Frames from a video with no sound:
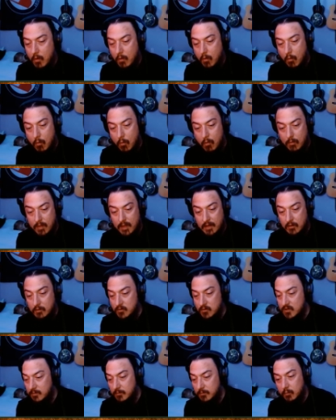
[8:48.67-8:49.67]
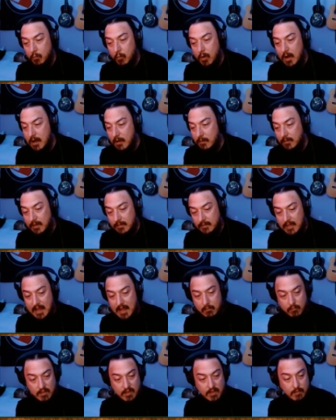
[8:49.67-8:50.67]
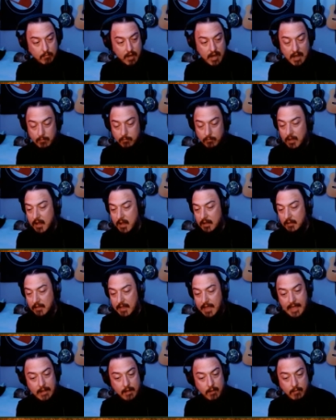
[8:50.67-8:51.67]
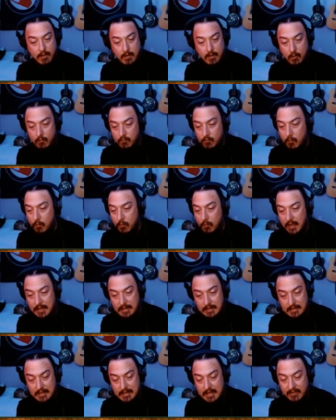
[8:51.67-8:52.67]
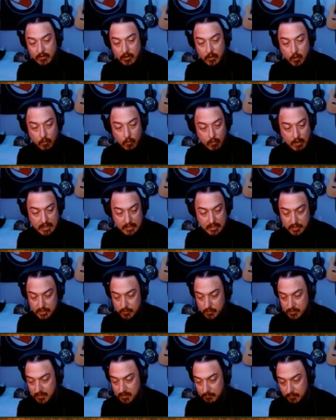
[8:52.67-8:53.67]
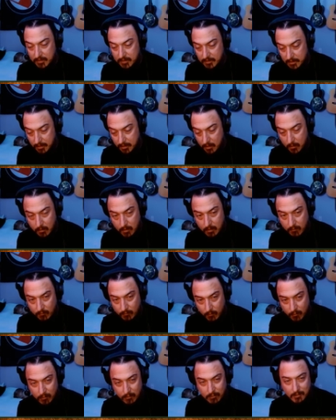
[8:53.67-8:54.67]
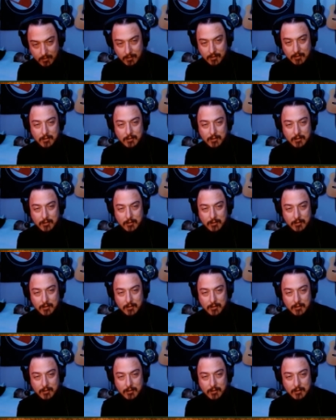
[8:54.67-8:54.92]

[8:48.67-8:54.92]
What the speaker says: or they do something wild like that where they buy a plot of land and they go full like David Koresh or something, or full